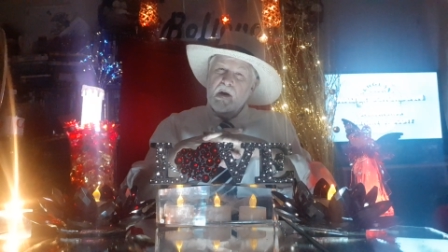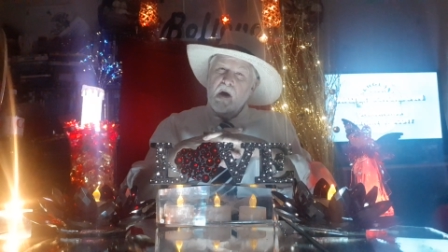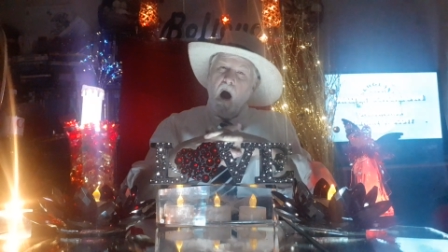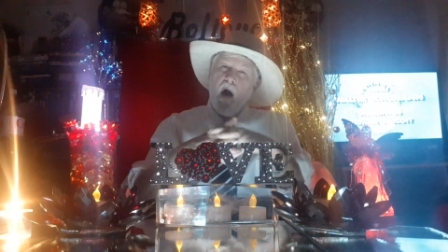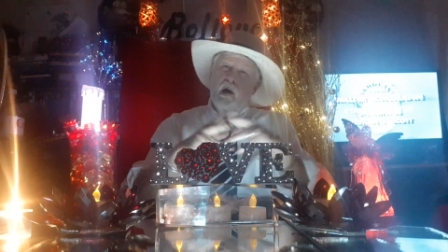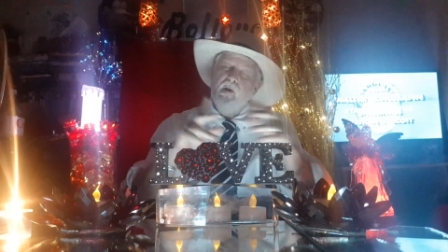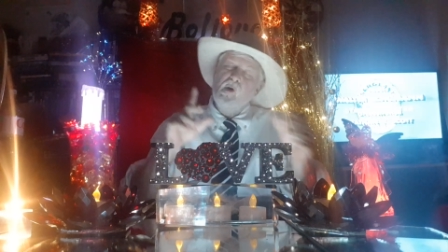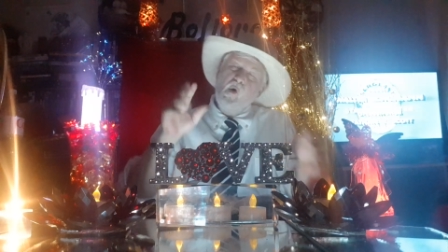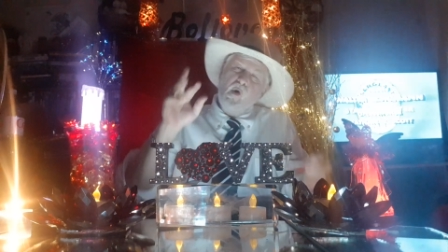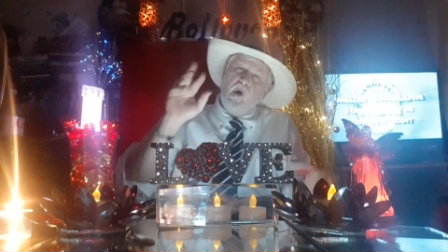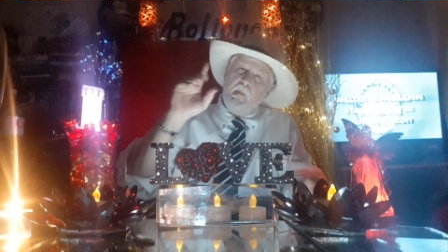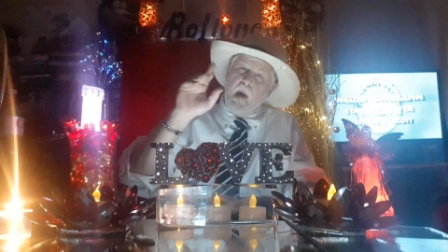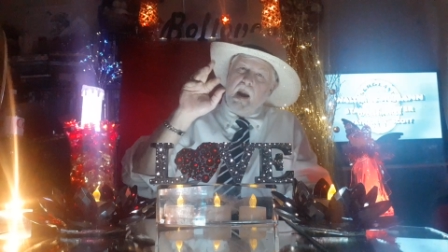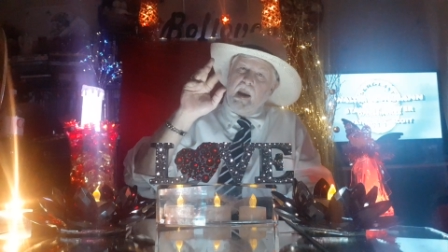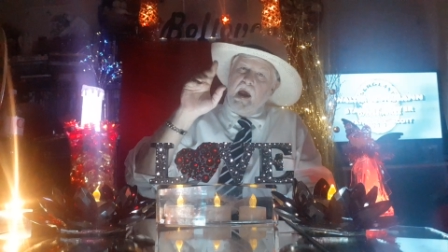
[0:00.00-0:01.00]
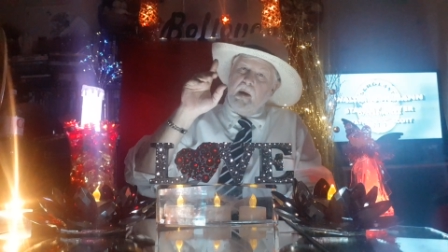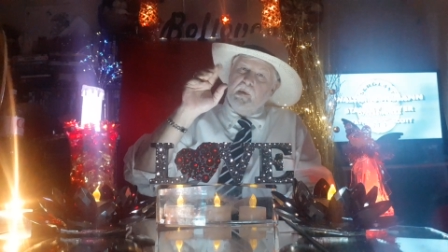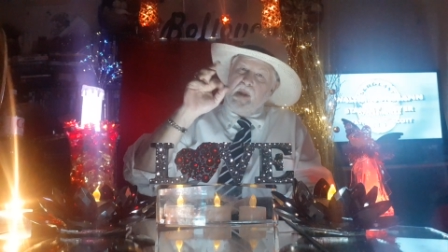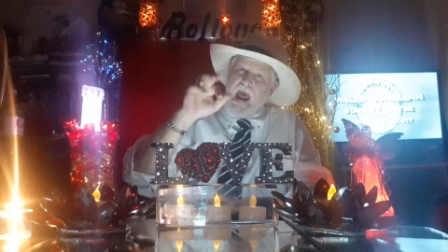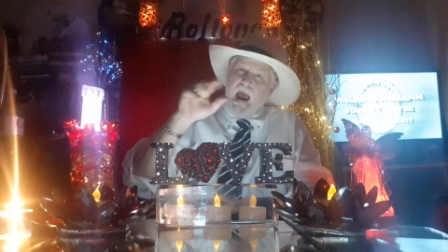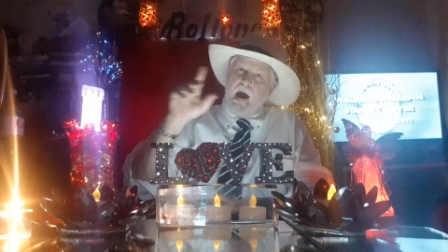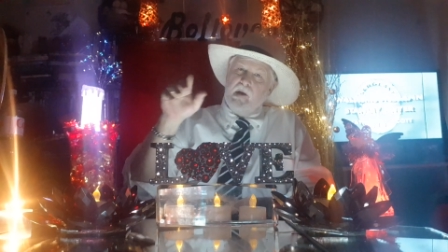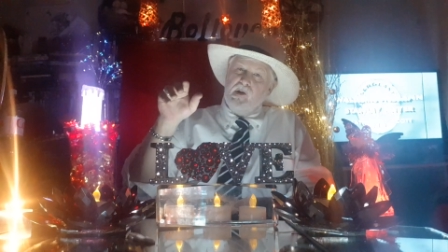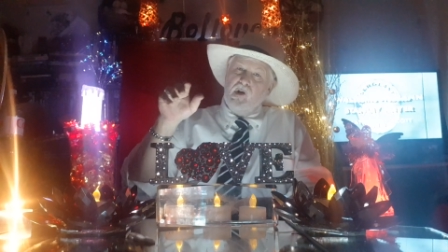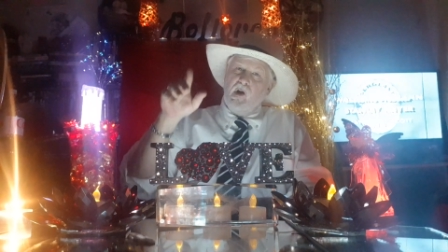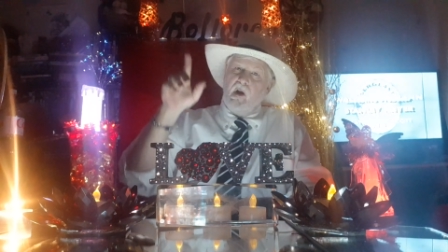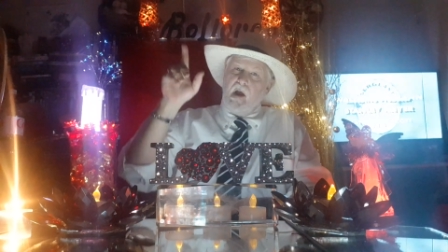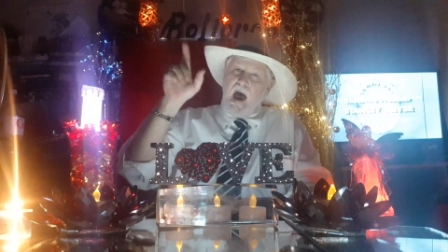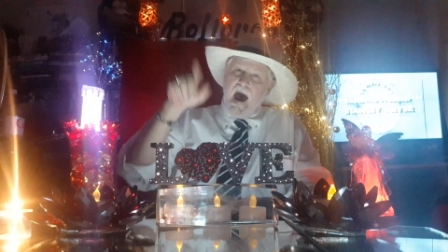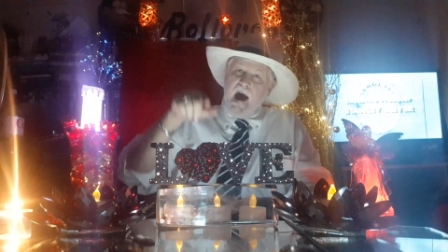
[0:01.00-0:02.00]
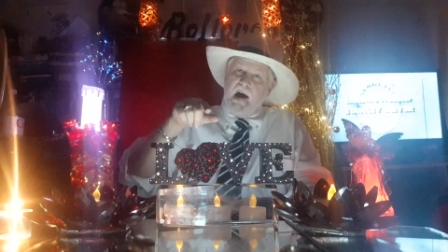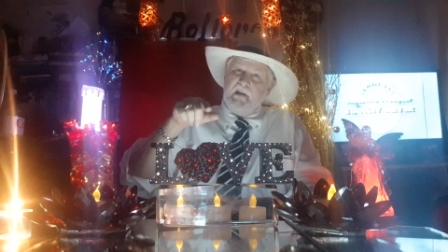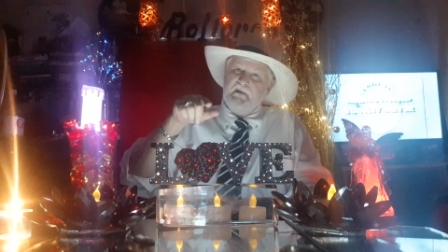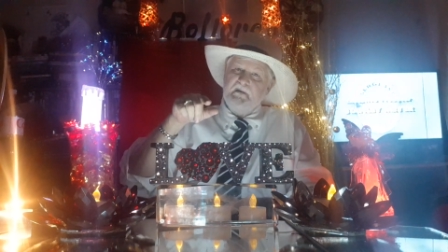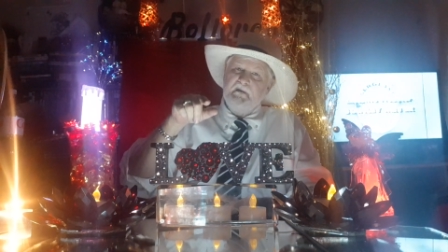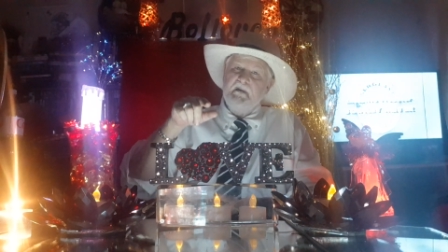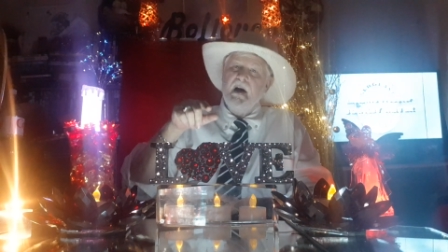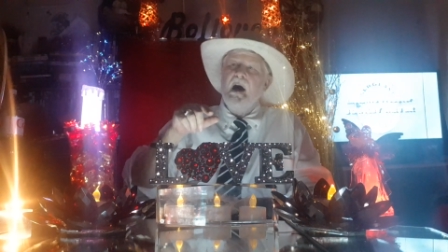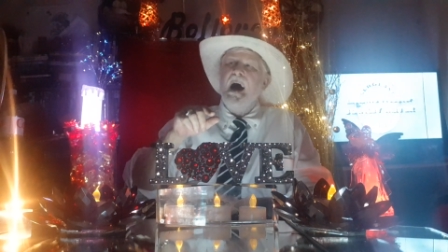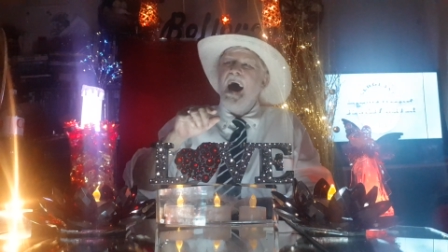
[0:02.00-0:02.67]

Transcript: Uh, Google my name, Daniel F.